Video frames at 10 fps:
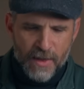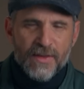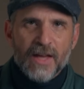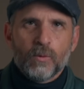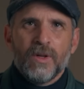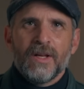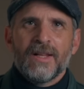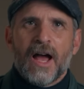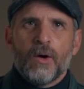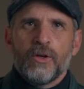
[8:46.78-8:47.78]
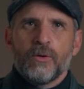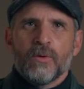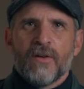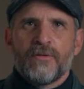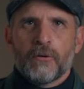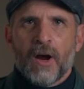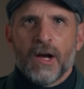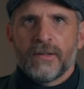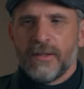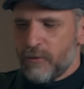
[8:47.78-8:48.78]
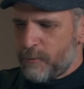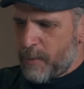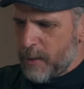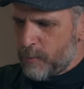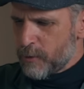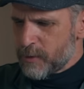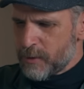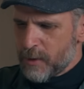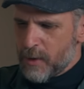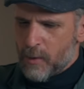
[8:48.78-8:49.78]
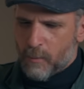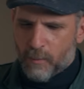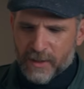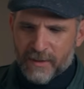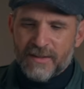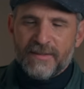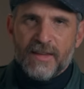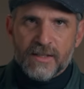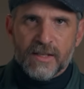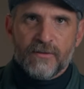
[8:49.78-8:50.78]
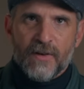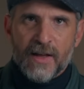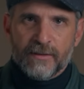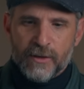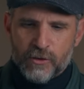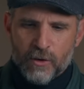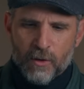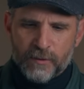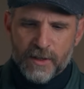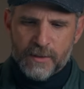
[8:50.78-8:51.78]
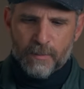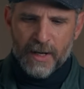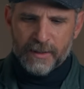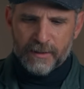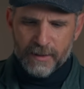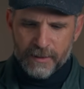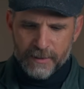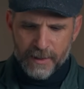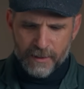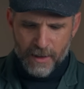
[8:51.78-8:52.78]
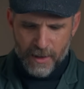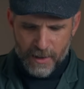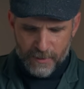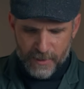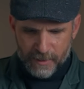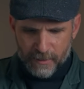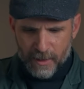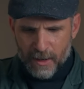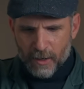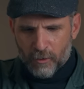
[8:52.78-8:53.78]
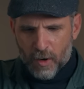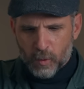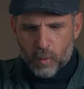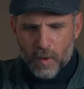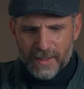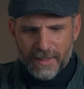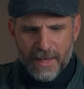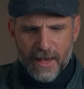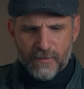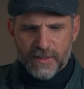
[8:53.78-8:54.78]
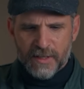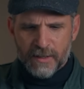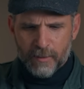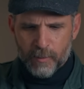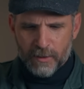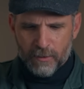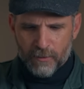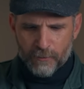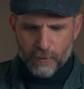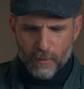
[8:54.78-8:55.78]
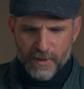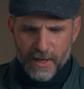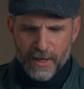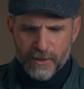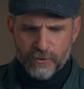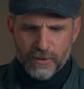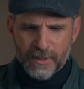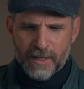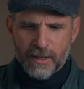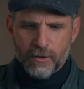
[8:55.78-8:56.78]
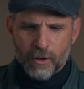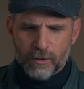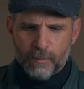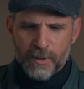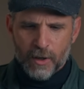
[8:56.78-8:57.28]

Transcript: That will allow you a variety of papers, but the disadvantage of this binding technique that around 1.5 centimeter from the edge cannot be